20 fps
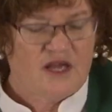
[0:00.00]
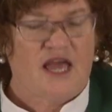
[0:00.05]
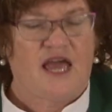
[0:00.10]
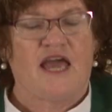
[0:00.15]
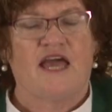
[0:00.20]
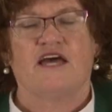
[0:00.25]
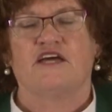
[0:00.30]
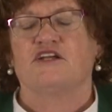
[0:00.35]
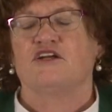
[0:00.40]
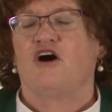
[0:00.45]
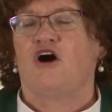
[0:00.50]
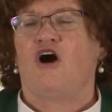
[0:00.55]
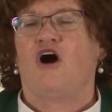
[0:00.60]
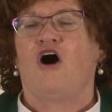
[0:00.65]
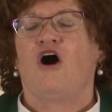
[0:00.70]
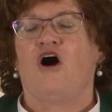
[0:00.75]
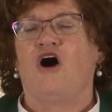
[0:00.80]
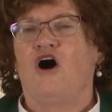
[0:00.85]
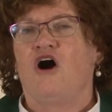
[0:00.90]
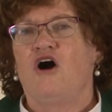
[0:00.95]
and
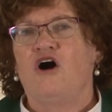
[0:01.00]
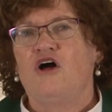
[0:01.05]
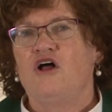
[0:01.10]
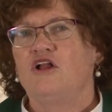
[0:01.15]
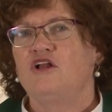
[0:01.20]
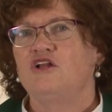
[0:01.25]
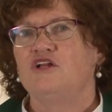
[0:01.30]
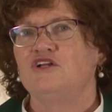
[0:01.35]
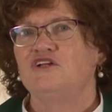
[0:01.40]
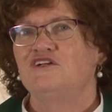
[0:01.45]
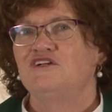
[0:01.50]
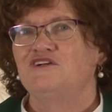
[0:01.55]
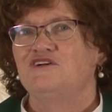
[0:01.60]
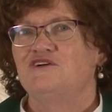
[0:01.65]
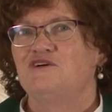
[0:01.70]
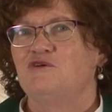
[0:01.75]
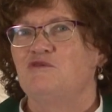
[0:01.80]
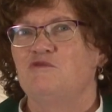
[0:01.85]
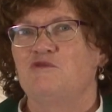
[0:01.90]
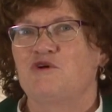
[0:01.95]
all
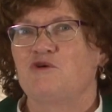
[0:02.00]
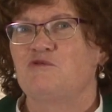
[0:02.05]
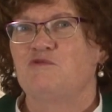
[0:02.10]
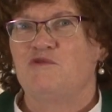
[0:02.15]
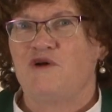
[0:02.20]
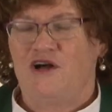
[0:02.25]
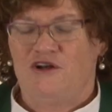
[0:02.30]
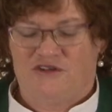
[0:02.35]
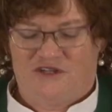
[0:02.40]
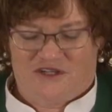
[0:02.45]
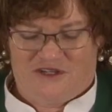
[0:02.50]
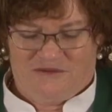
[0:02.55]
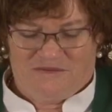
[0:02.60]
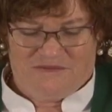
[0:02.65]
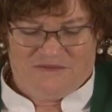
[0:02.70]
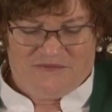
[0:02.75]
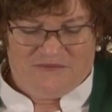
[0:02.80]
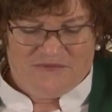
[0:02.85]
were welcome.